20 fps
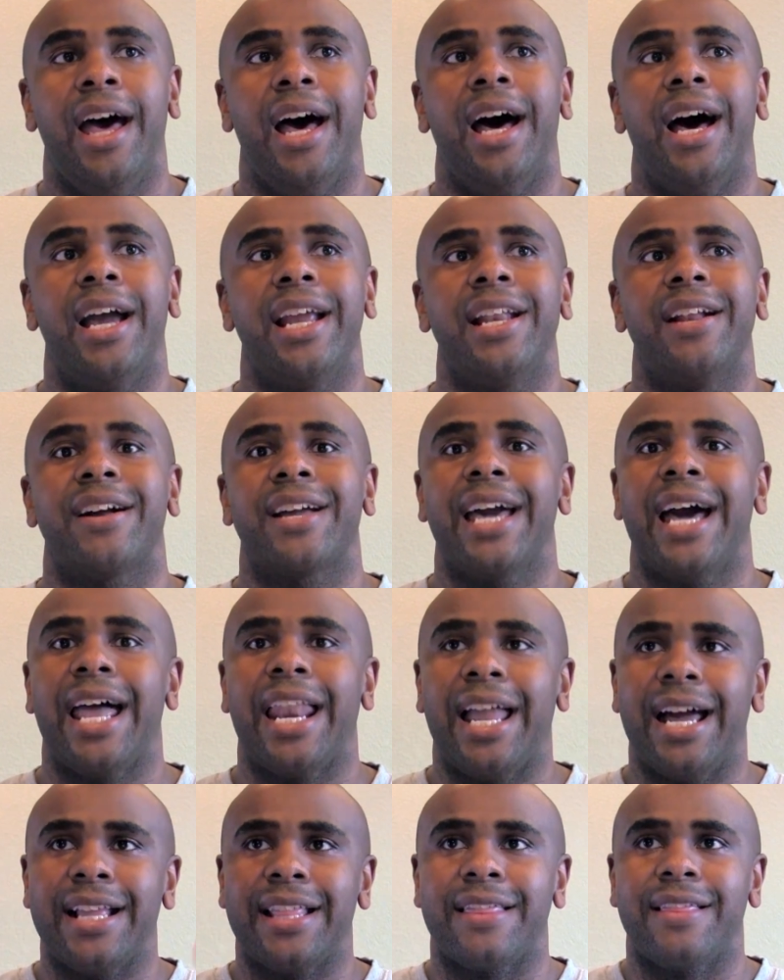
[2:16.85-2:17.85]
Kind of
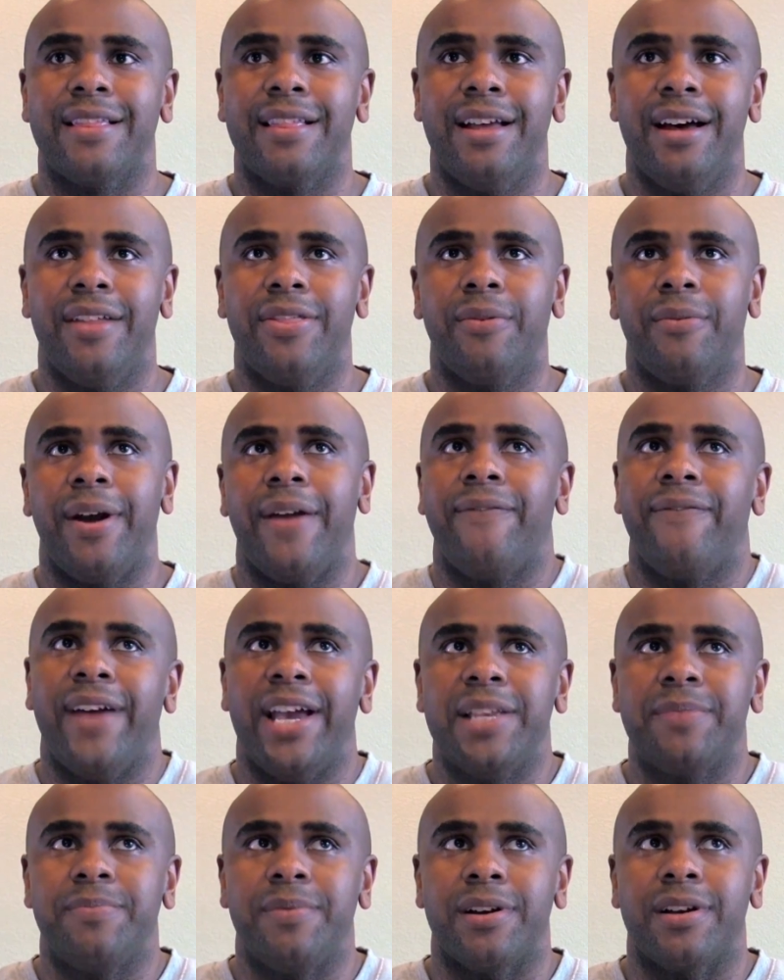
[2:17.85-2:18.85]
like the way
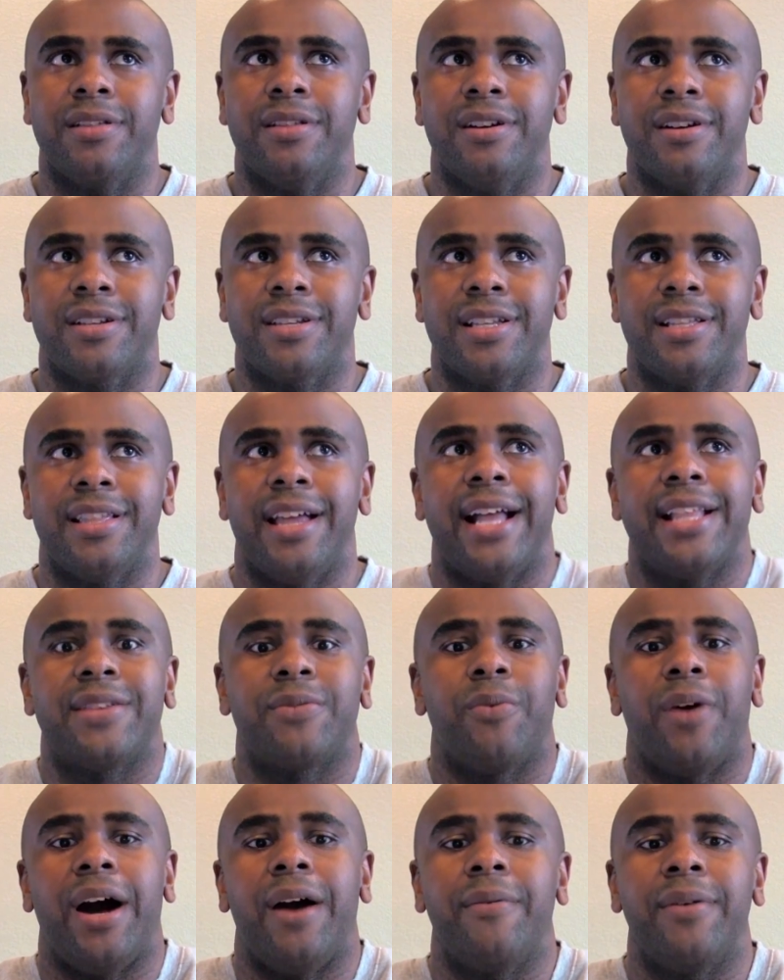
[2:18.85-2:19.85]
Facebook looks, and that's
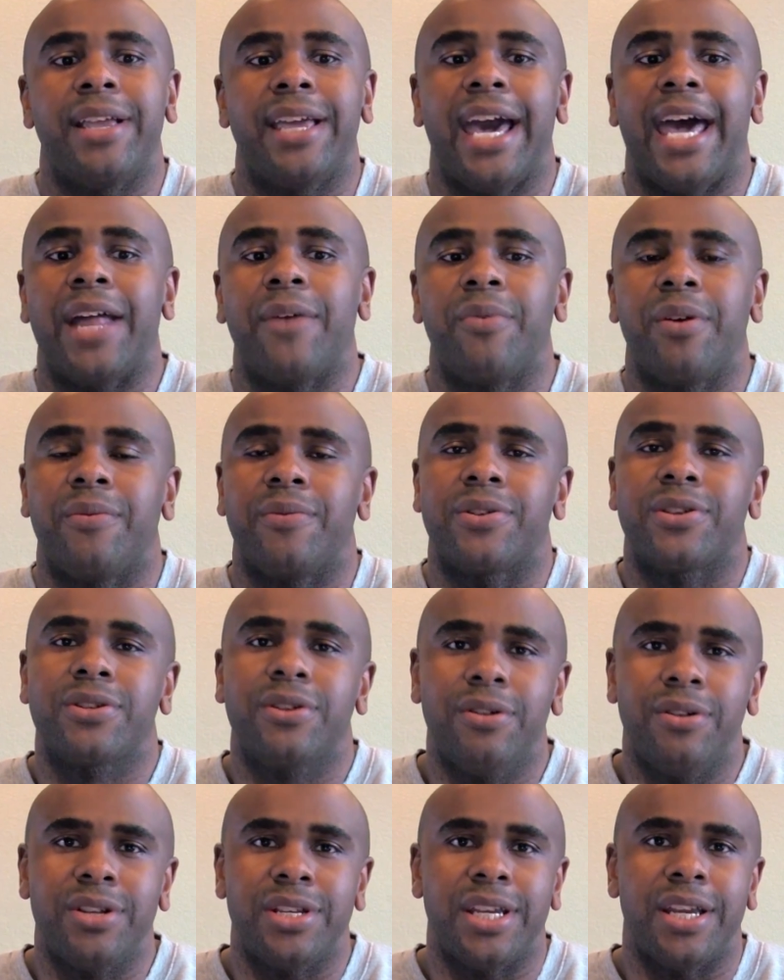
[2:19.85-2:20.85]
why we kind of went with
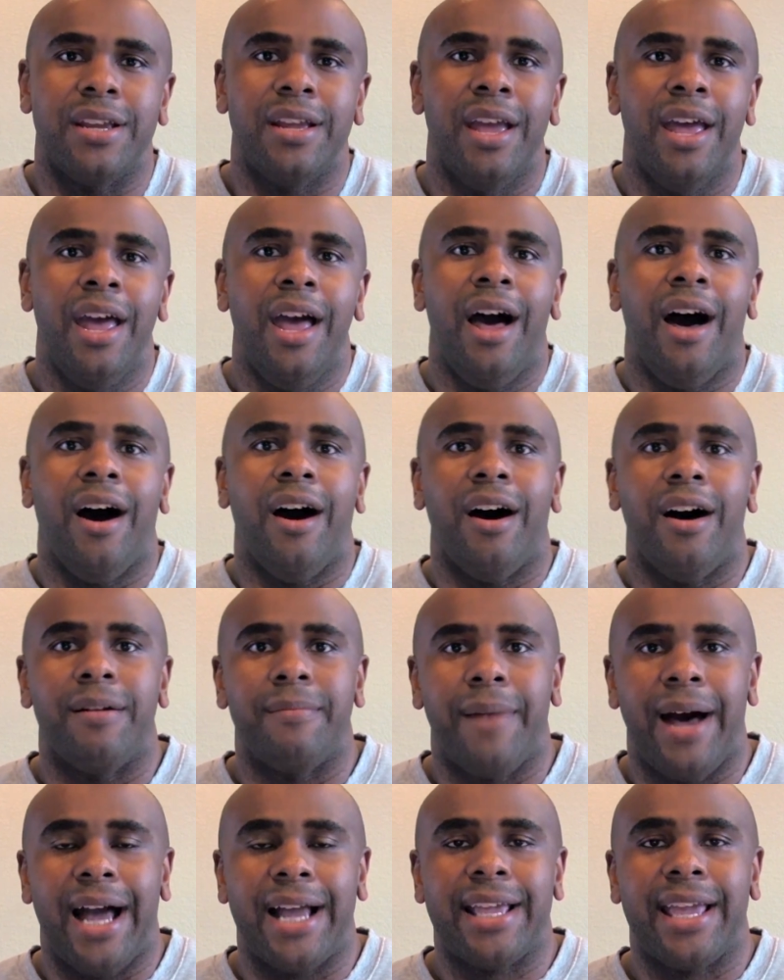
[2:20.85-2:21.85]
Schoology on
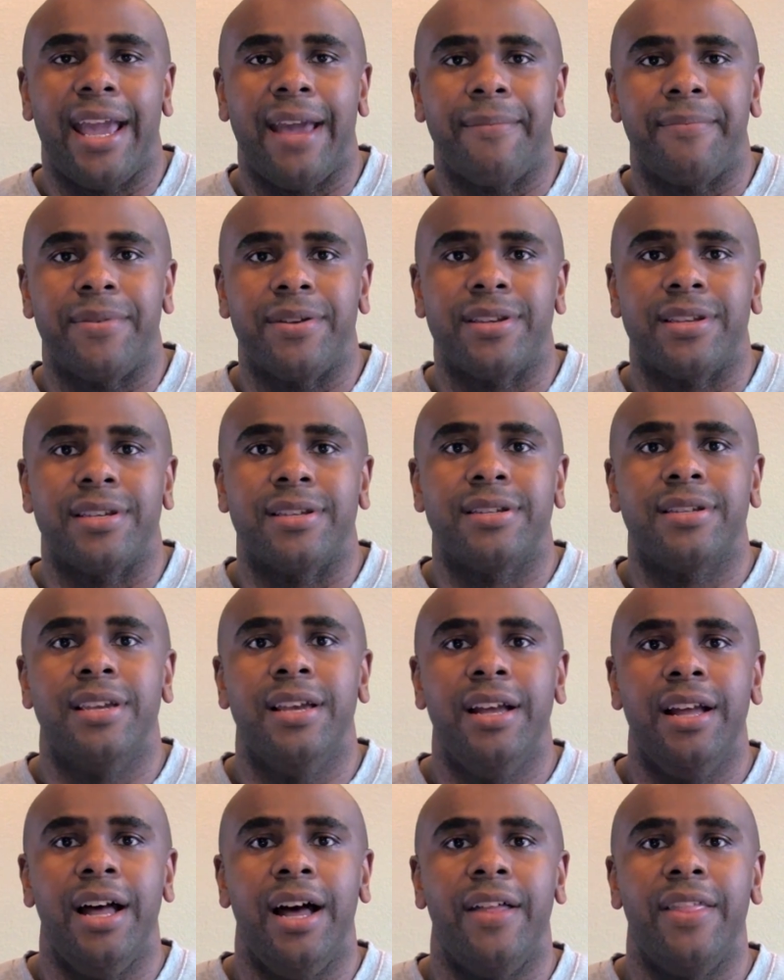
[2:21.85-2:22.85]
my campuses
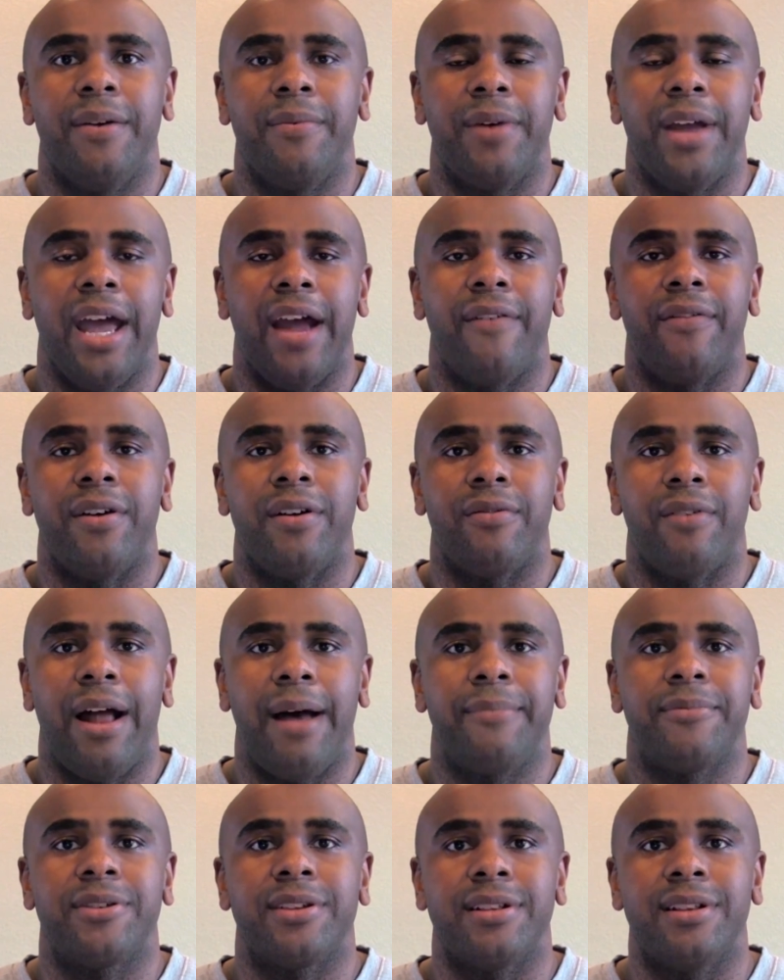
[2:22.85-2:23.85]
that we have here at
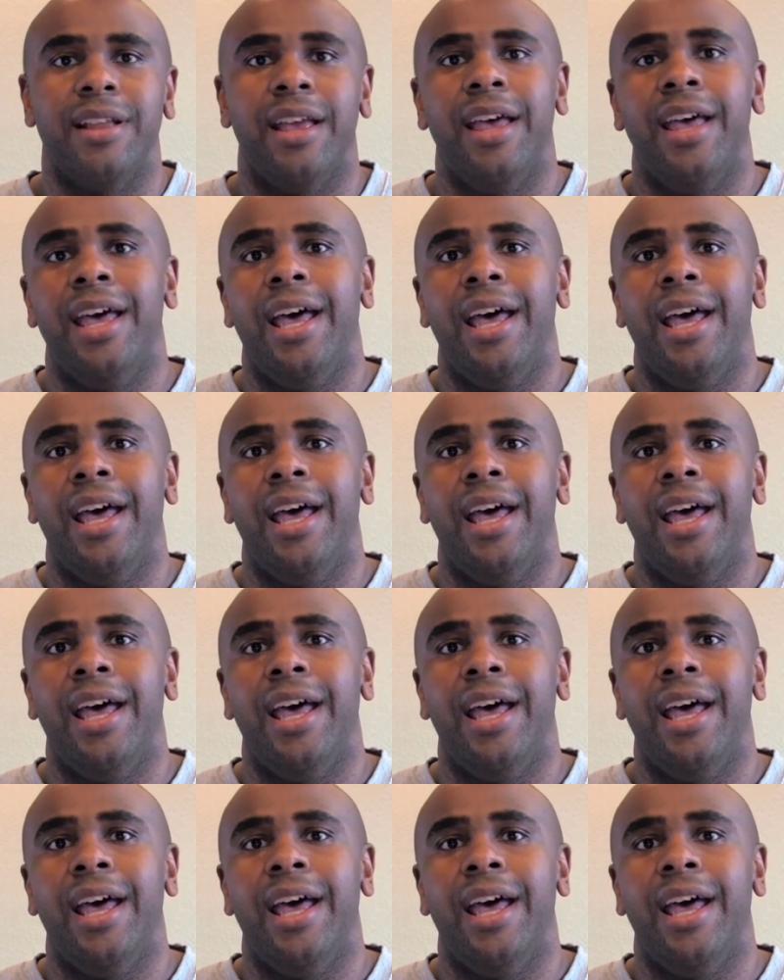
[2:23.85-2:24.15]
Robinson.